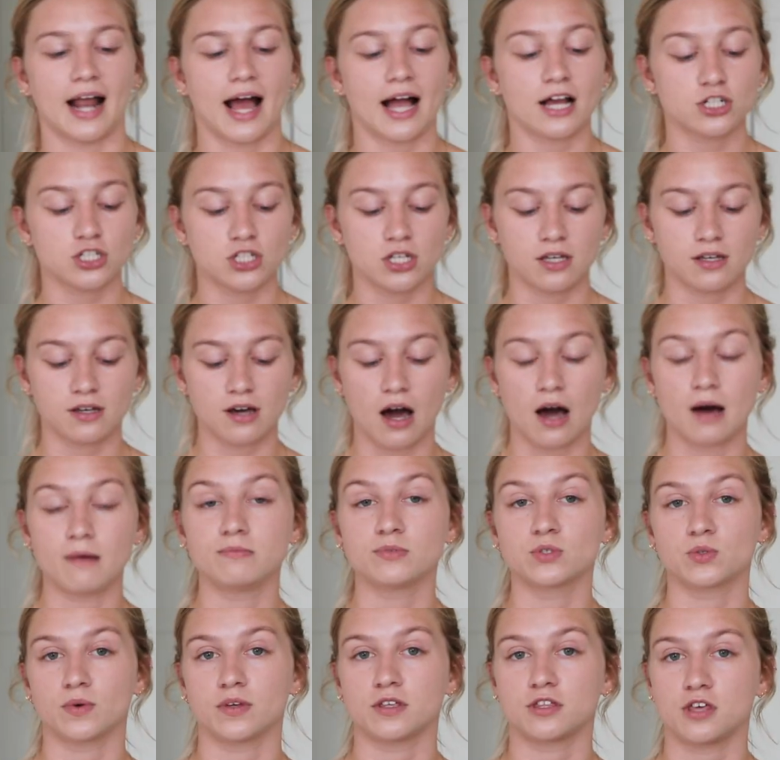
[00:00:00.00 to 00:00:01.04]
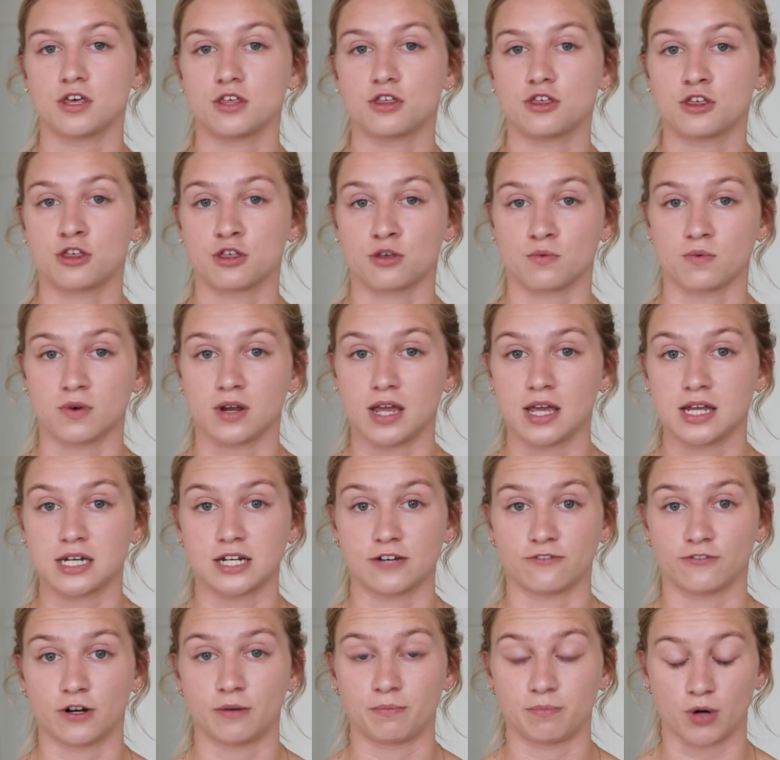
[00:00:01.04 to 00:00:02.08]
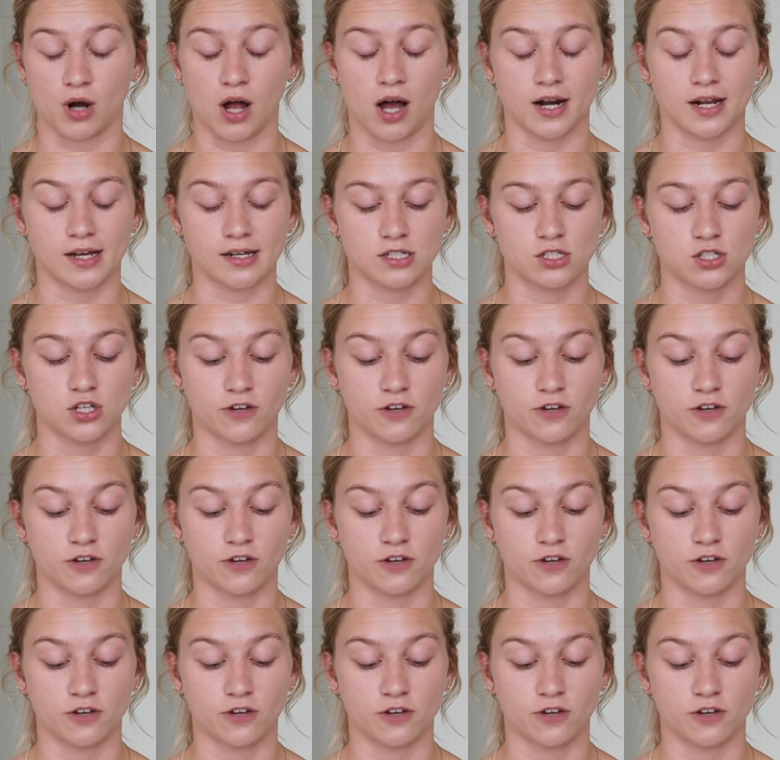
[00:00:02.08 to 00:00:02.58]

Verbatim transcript: It actually comes with three different products.